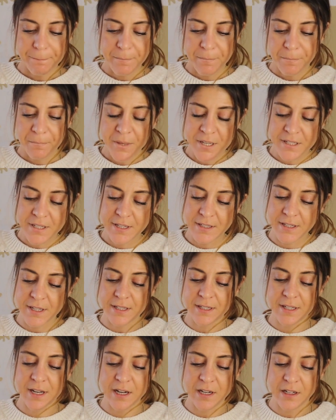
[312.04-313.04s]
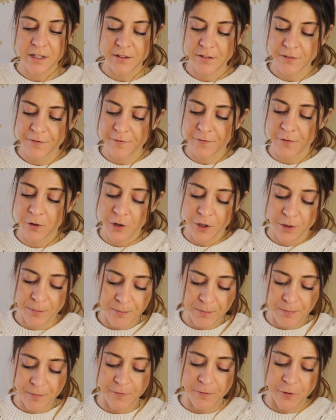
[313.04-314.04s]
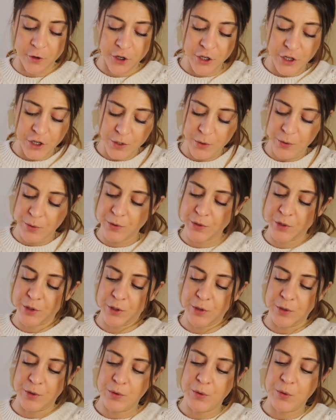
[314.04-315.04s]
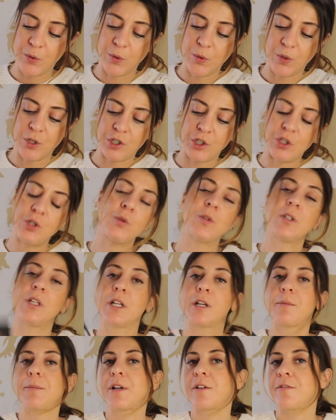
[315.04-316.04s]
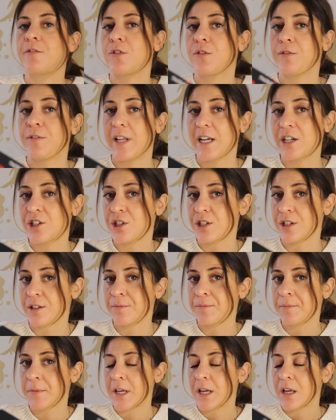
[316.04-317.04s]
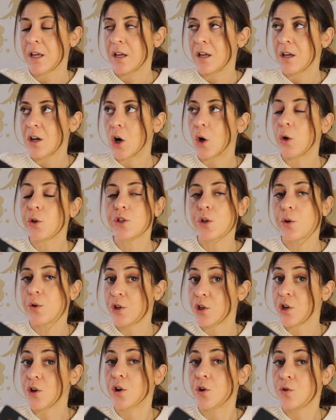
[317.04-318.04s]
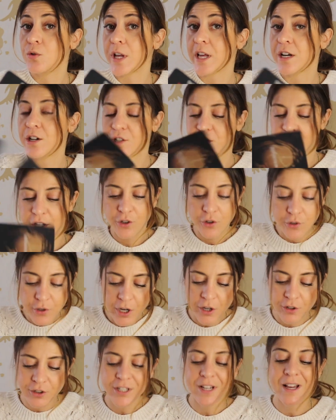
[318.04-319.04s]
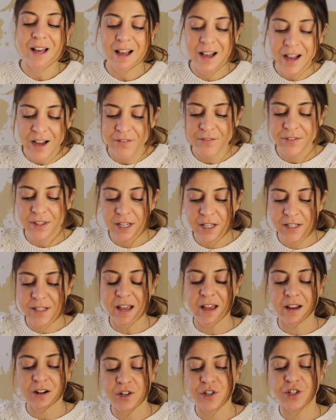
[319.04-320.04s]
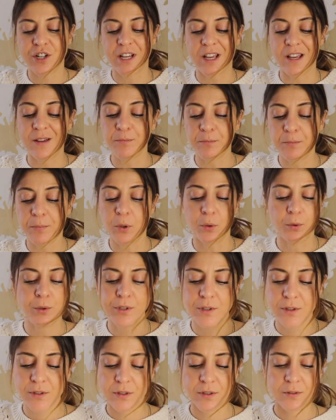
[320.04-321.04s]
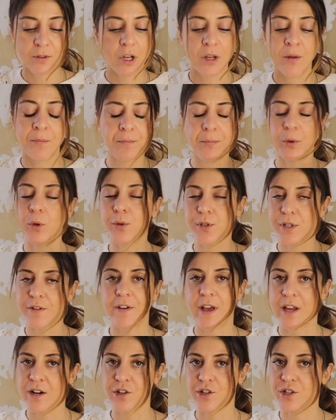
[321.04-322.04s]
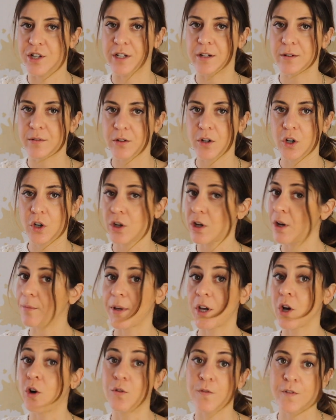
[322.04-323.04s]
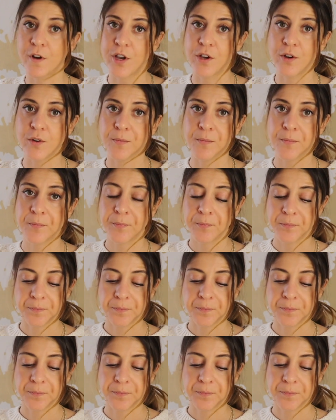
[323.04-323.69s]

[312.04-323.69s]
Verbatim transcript: This is a sign for, for you to do a little bit of reflection also on your own energy. You're going to have this energy impulse, impulsive energy coming over you.